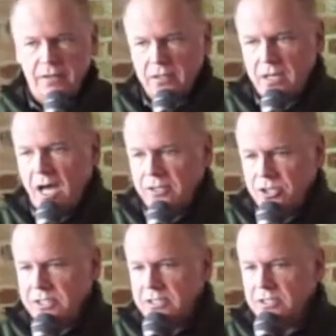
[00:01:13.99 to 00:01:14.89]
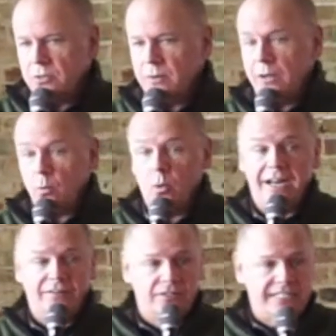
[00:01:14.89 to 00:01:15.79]
consciousness around
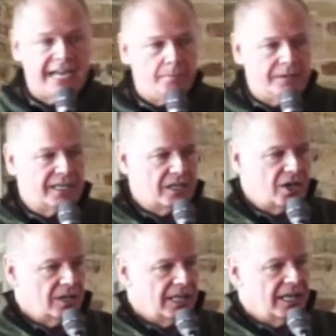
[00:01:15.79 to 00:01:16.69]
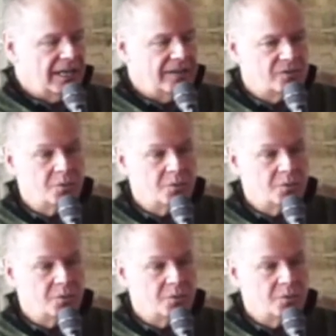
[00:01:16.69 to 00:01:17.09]
whatever's happening in our lives.